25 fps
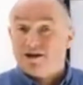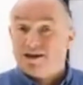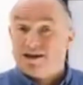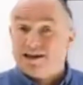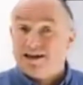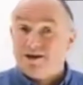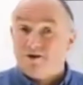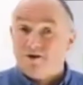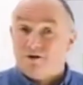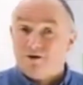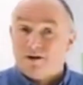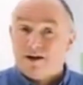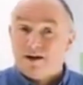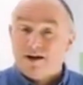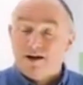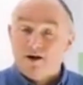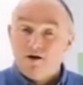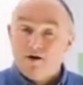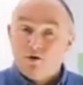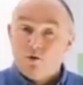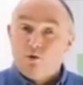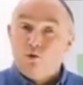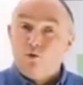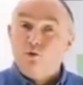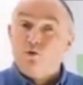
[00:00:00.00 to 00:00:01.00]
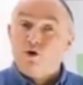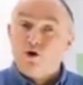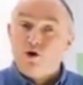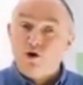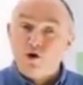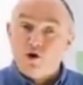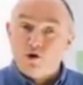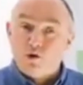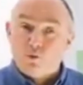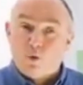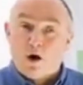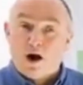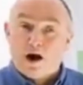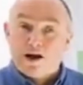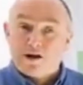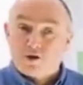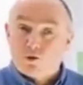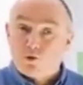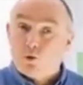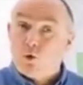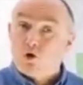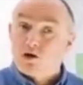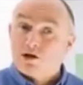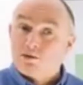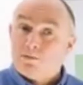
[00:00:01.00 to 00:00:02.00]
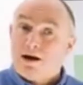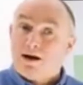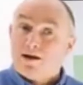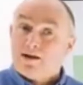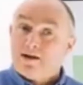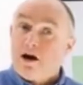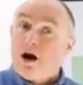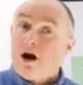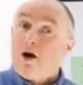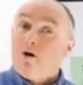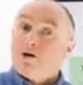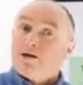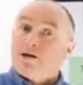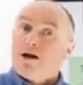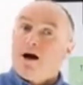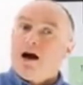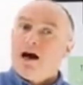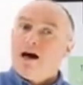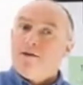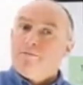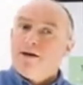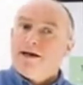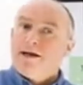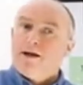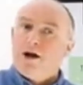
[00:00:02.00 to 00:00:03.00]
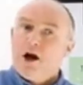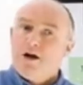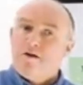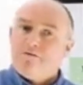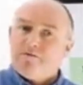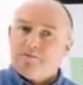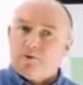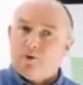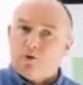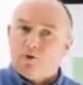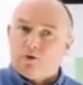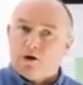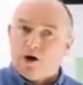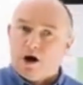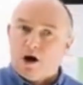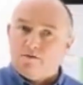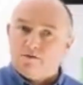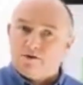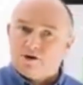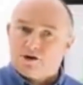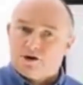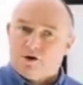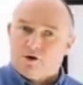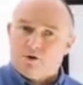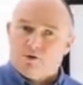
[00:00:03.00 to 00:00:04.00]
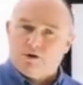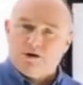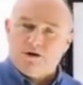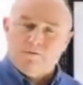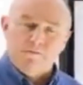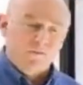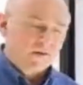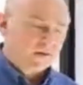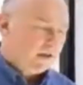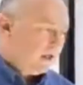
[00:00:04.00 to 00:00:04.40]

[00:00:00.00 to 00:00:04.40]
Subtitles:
you see on all the news wires talks about the RSI being overbought, oversold.